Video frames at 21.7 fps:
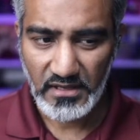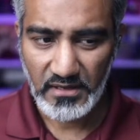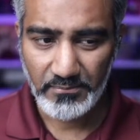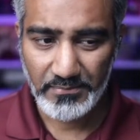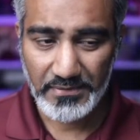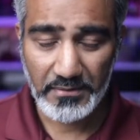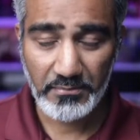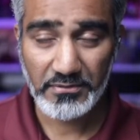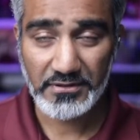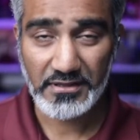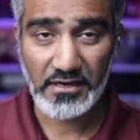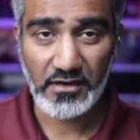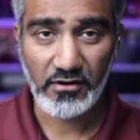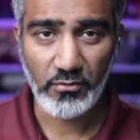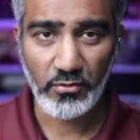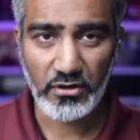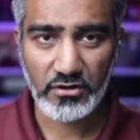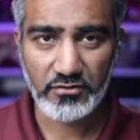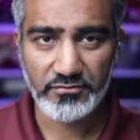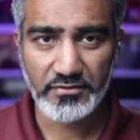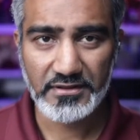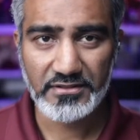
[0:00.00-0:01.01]
people that I
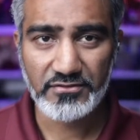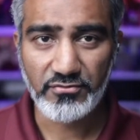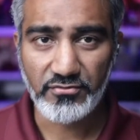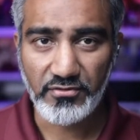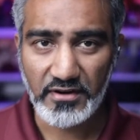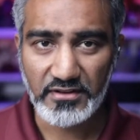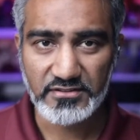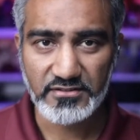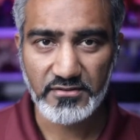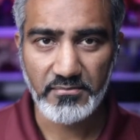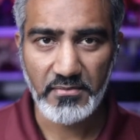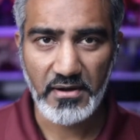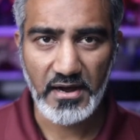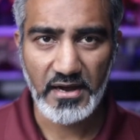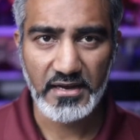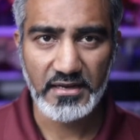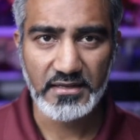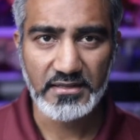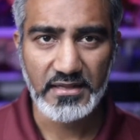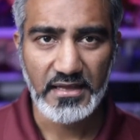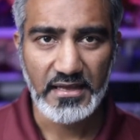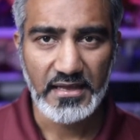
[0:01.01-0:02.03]
work with, friends of
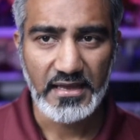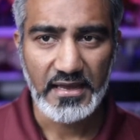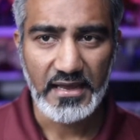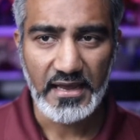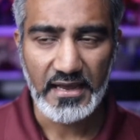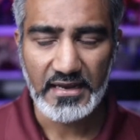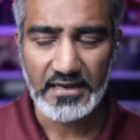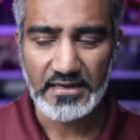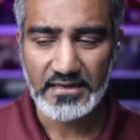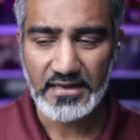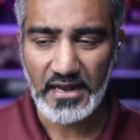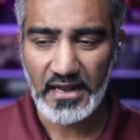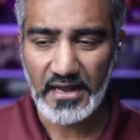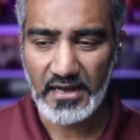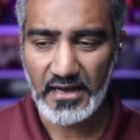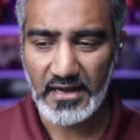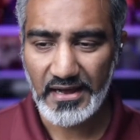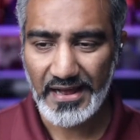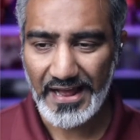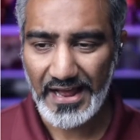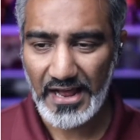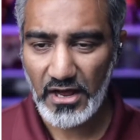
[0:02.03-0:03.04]
mine, and
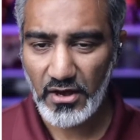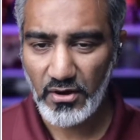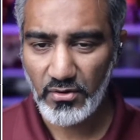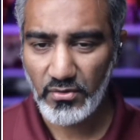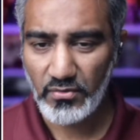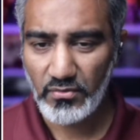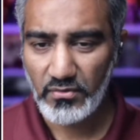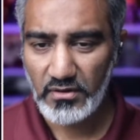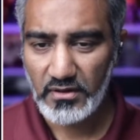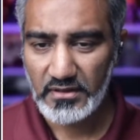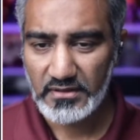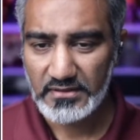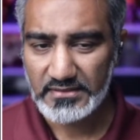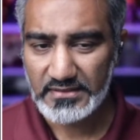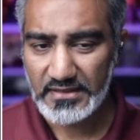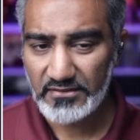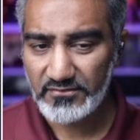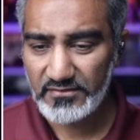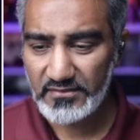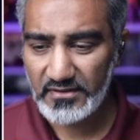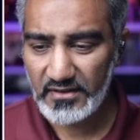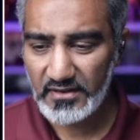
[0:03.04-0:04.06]
how
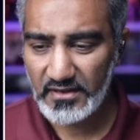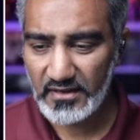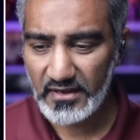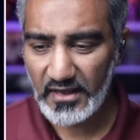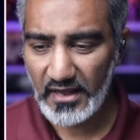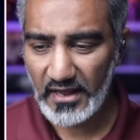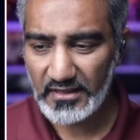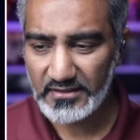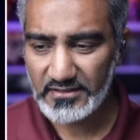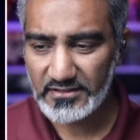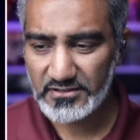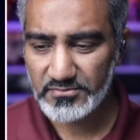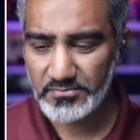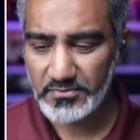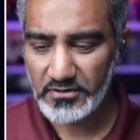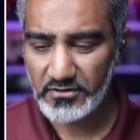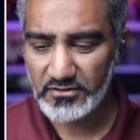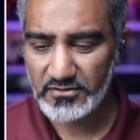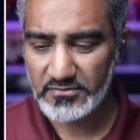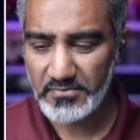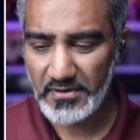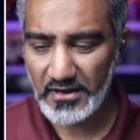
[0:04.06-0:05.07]
they've gotten
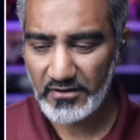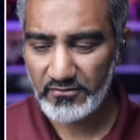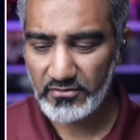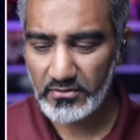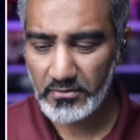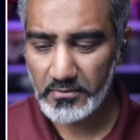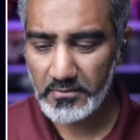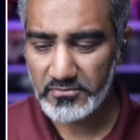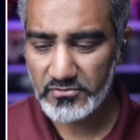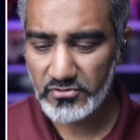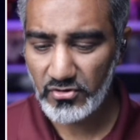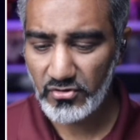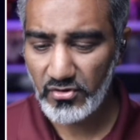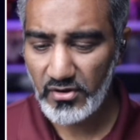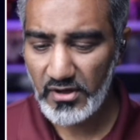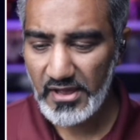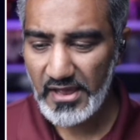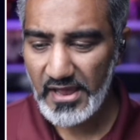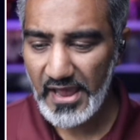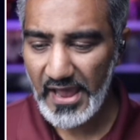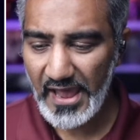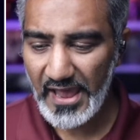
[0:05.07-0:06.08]
experience back from them. So
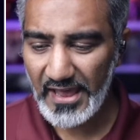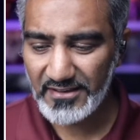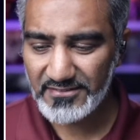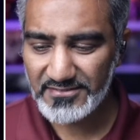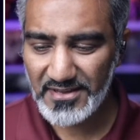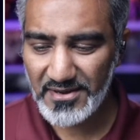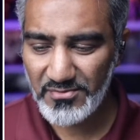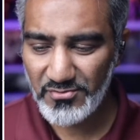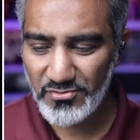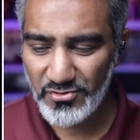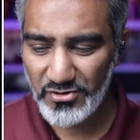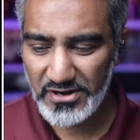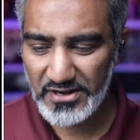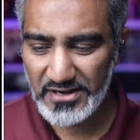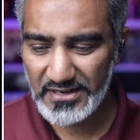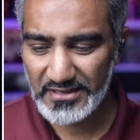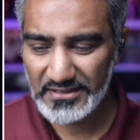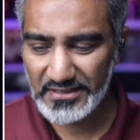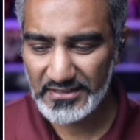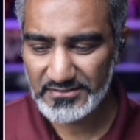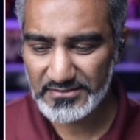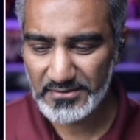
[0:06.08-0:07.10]
as I'm
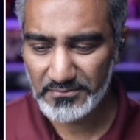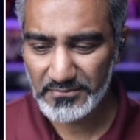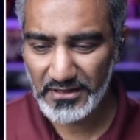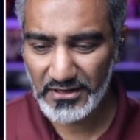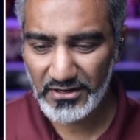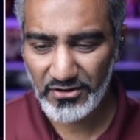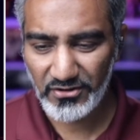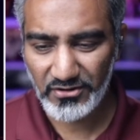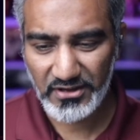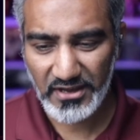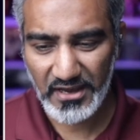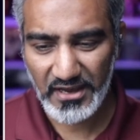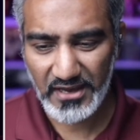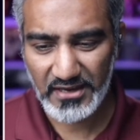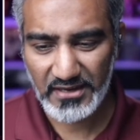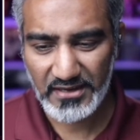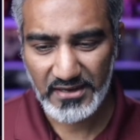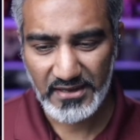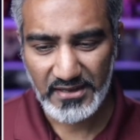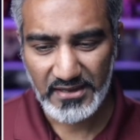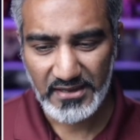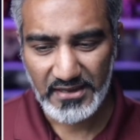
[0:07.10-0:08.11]
reading this, I'm like,
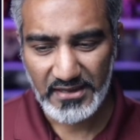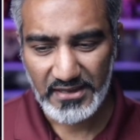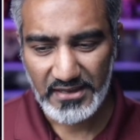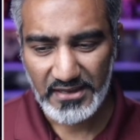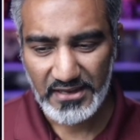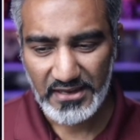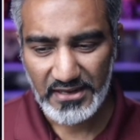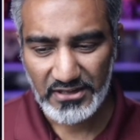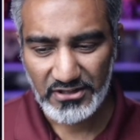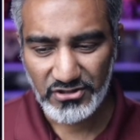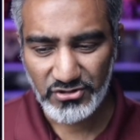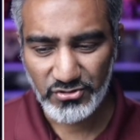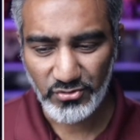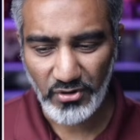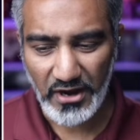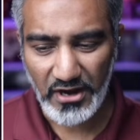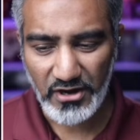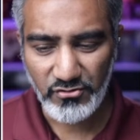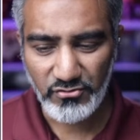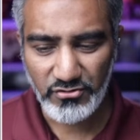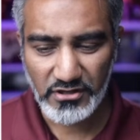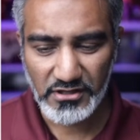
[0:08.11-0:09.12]
okay, do
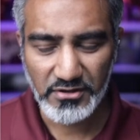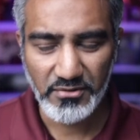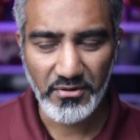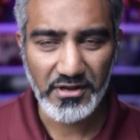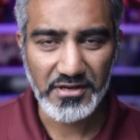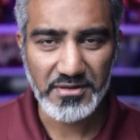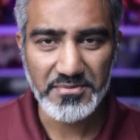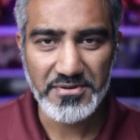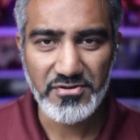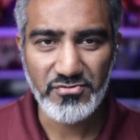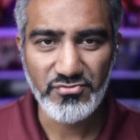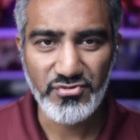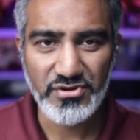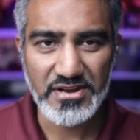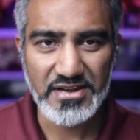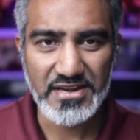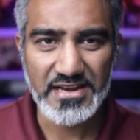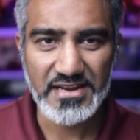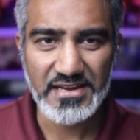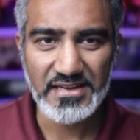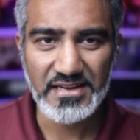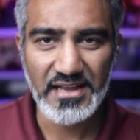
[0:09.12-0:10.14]
I really want to be
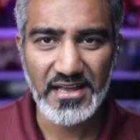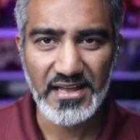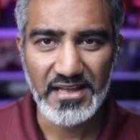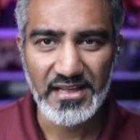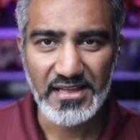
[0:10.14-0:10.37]
reading